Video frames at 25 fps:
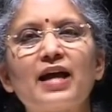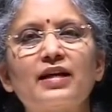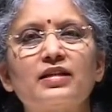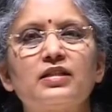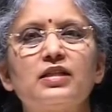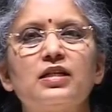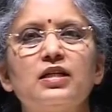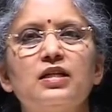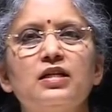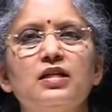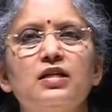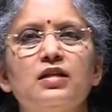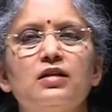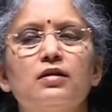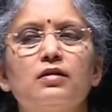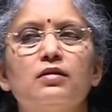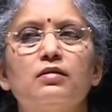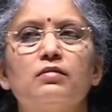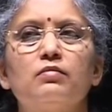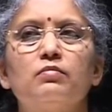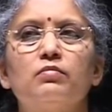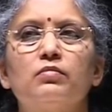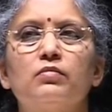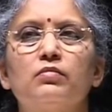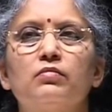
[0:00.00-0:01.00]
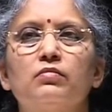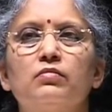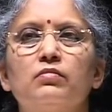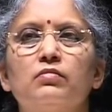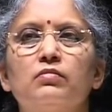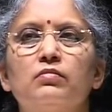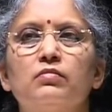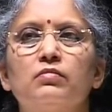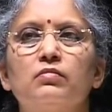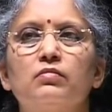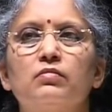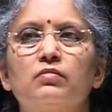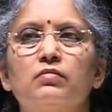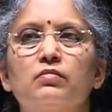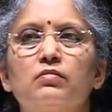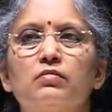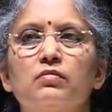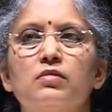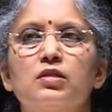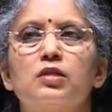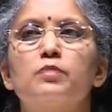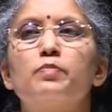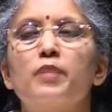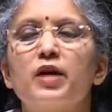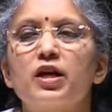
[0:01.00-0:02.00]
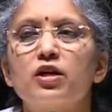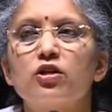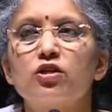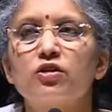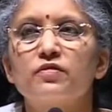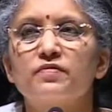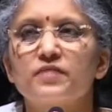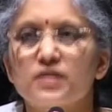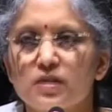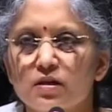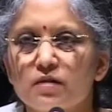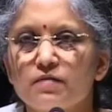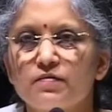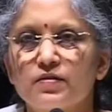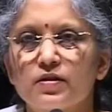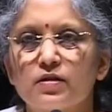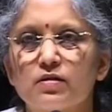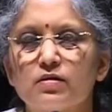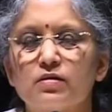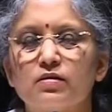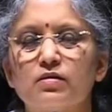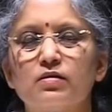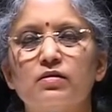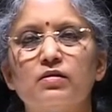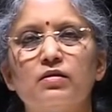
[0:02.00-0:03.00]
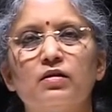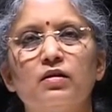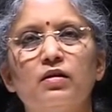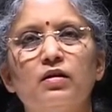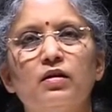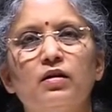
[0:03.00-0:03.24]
acting in a spirit of service.